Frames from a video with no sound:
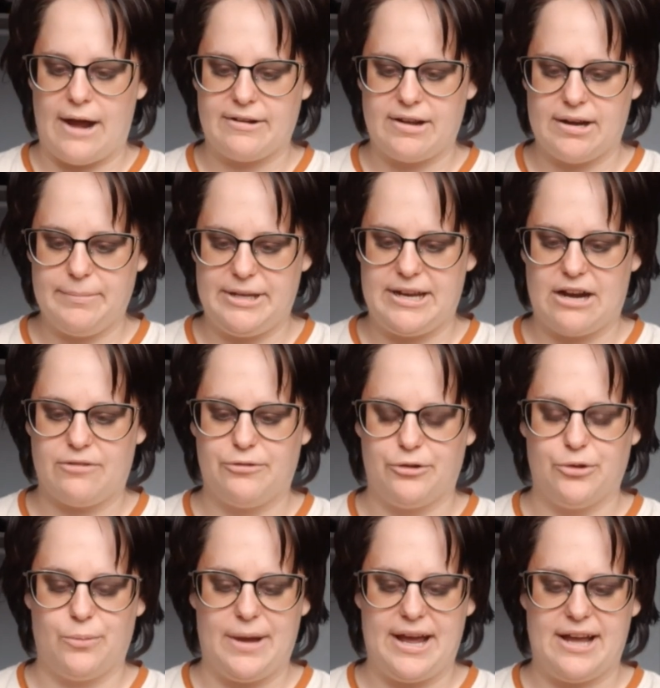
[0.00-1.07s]
I gotta be careful
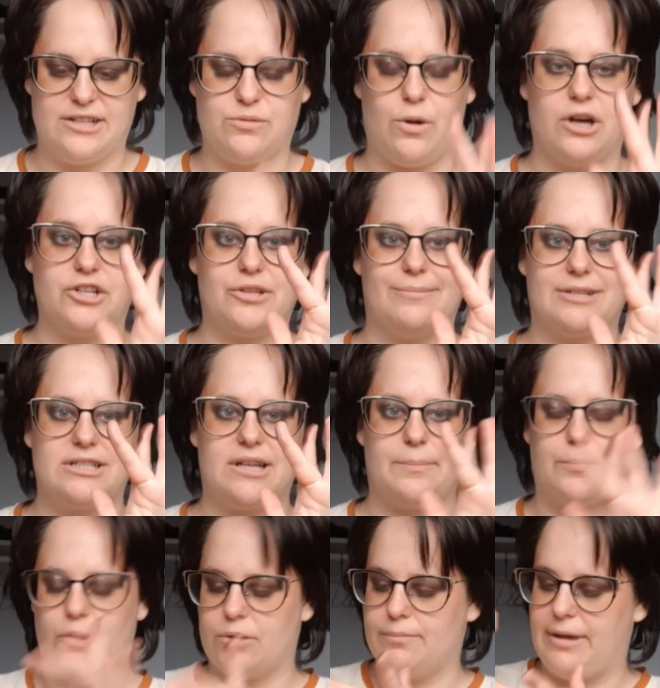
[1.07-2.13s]
the way I swatch them because I
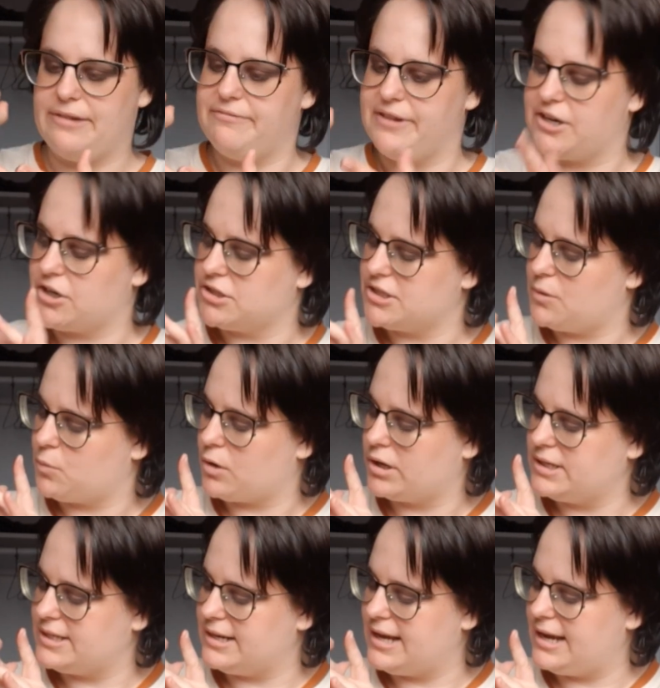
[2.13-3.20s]
burned my fingers at
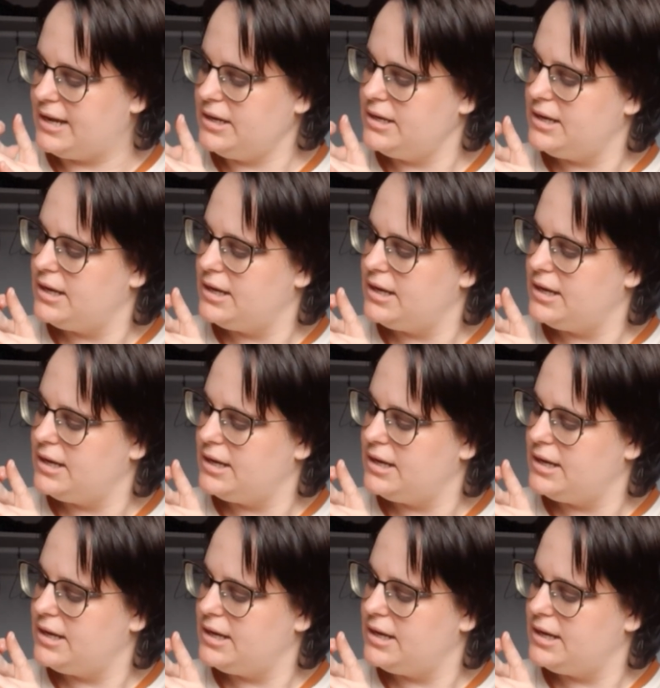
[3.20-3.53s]
work today.